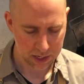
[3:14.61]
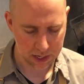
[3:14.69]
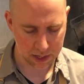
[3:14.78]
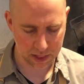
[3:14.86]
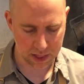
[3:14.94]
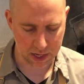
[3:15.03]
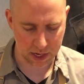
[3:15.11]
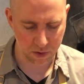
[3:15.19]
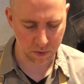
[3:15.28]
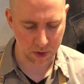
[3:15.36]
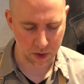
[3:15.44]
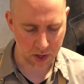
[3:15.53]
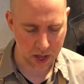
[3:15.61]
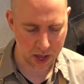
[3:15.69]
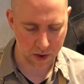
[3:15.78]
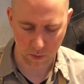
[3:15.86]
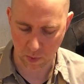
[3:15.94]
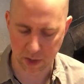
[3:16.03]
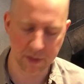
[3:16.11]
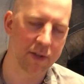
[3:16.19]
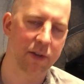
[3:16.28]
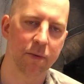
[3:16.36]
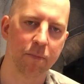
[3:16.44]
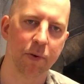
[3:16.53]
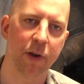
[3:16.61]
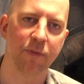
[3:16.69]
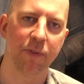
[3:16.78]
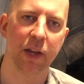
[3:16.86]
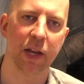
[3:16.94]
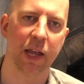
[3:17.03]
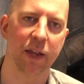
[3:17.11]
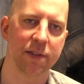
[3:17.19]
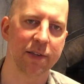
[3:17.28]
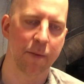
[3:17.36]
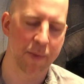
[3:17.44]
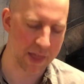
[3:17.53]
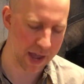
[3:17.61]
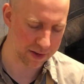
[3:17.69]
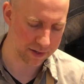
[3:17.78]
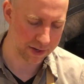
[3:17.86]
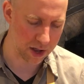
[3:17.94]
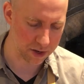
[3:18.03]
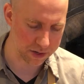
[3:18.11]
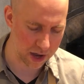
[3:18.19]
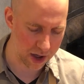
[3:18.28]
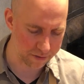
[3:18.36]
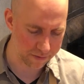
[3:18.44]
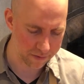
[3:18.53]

and then rinsed briefly to get some of that salt off.